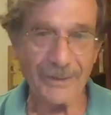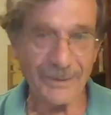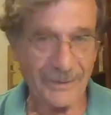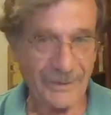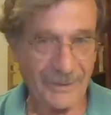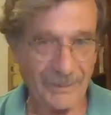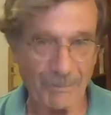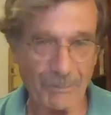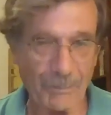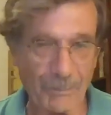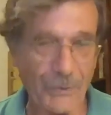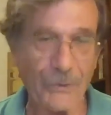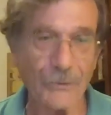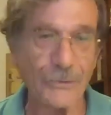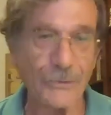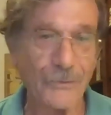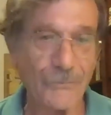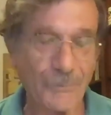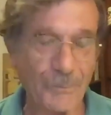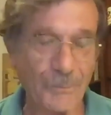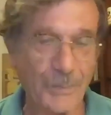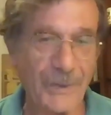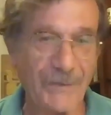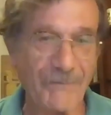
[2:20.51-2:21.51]
the plot
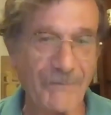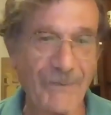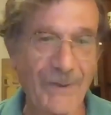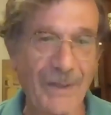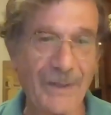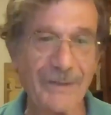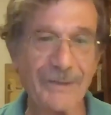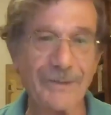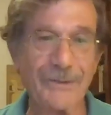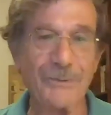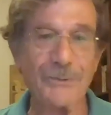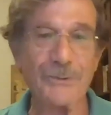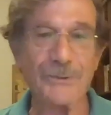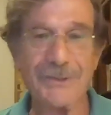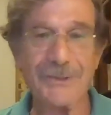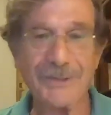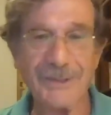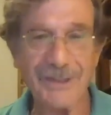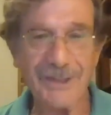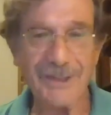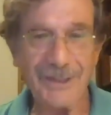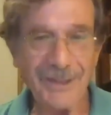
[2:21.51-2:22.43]
of p-values,